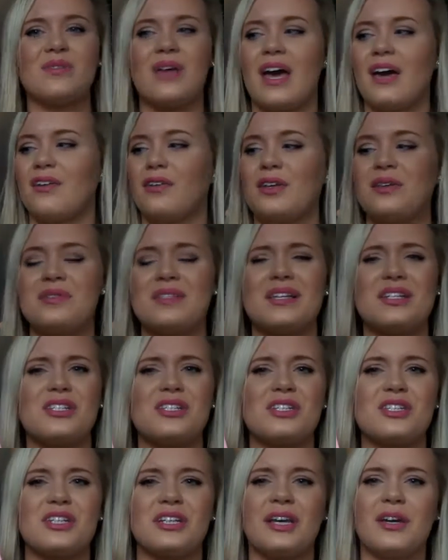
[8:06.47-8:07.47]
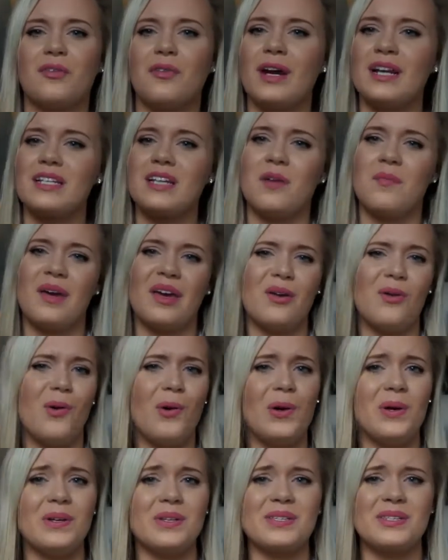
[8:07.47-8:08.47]
I use it just to, like, write down my
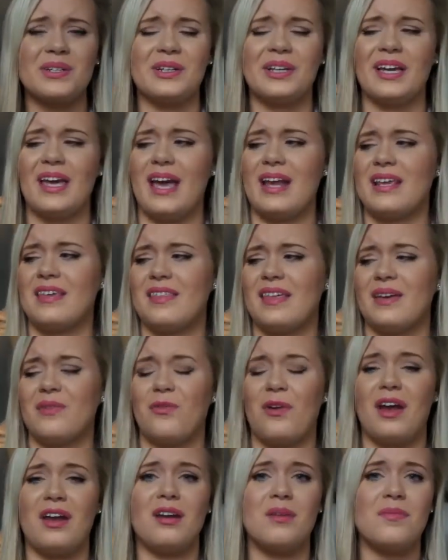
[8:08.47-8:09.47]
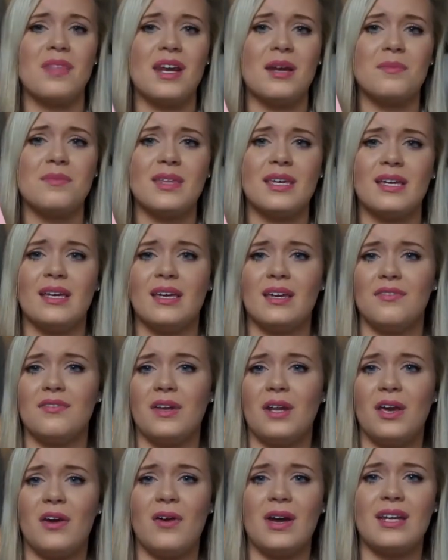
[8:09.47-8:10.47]
goals or, like, anything random that I'm thinking,
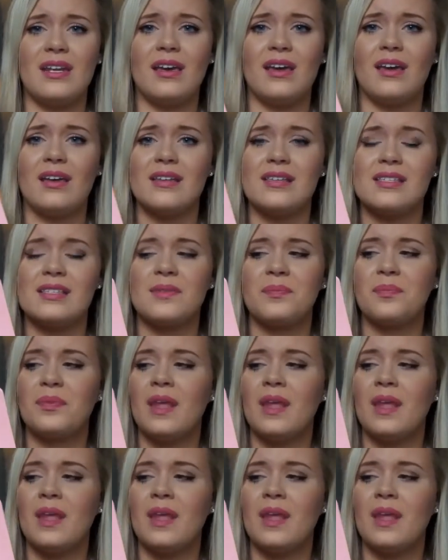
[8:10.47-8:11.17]
video ideas.